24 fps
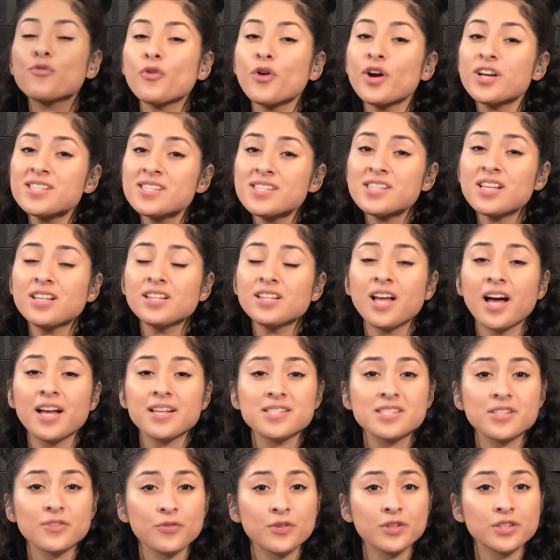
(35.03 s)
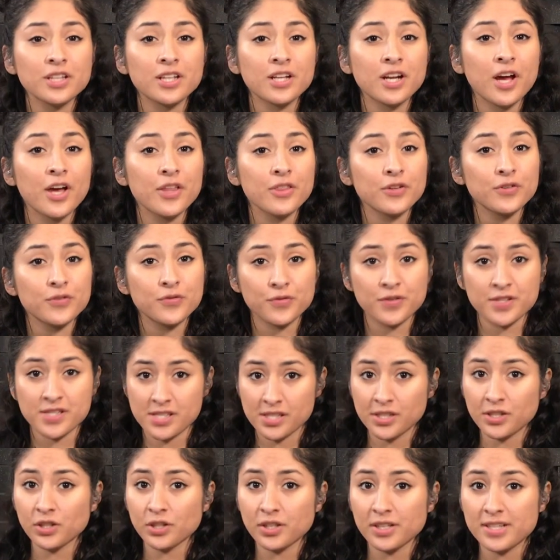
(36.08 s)
voice is a lot different than other
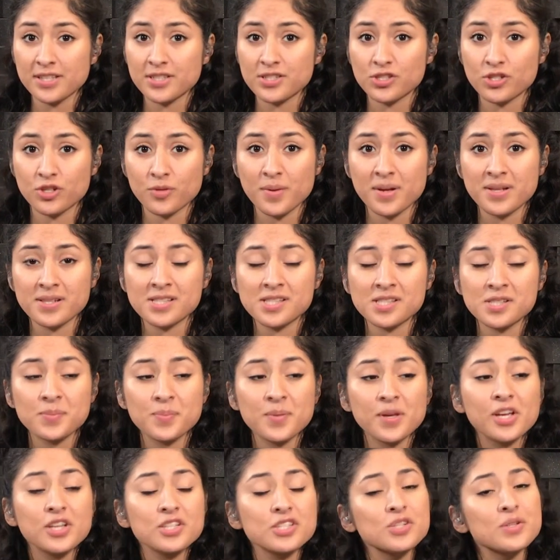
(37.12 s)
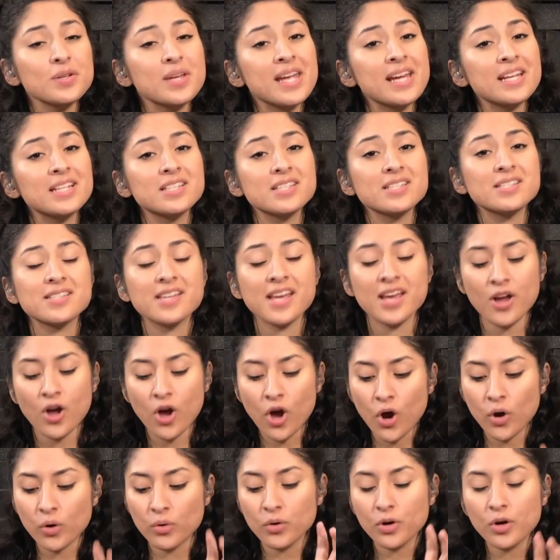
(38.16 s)
physical instruments, because you can't just say,
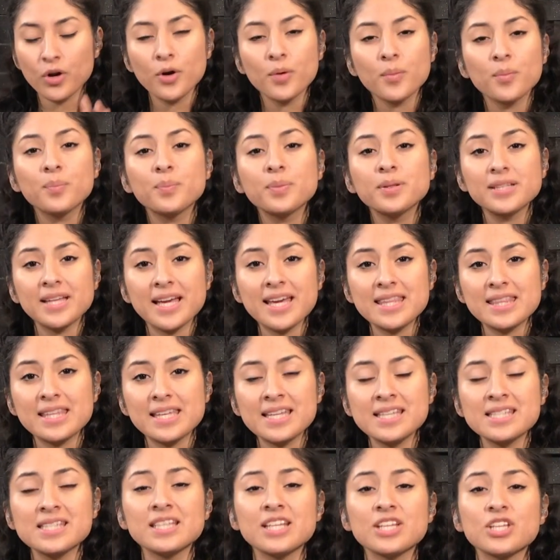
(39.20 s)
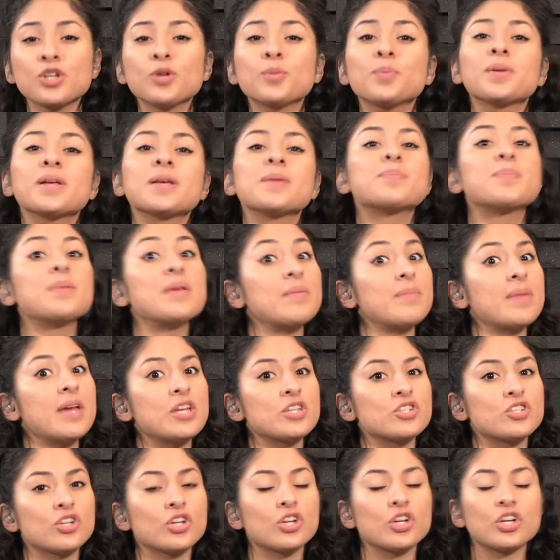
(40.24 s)
oh, play this and you'll play B
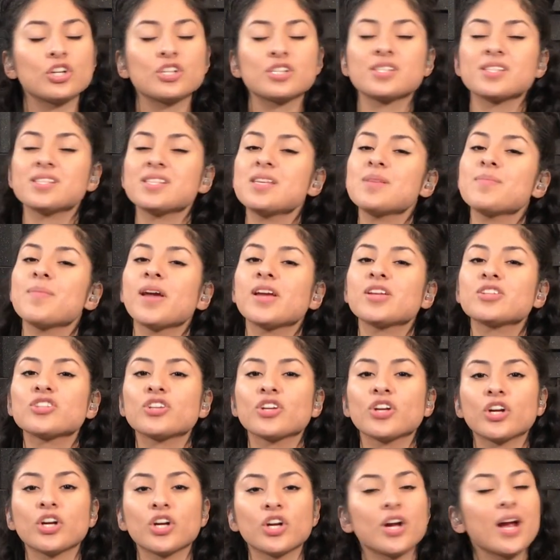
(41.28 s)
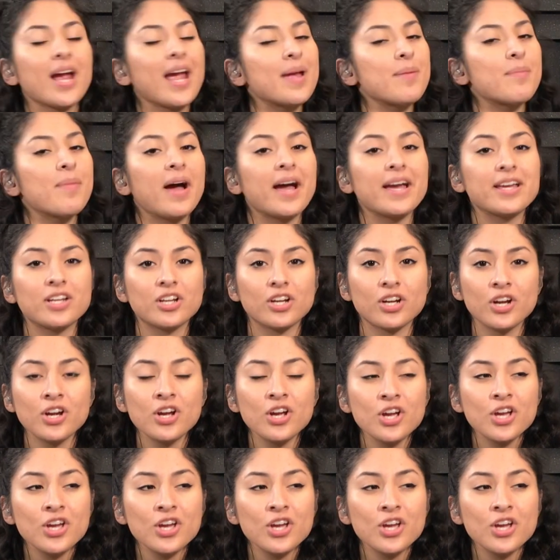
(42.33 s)
major or C major or A minor.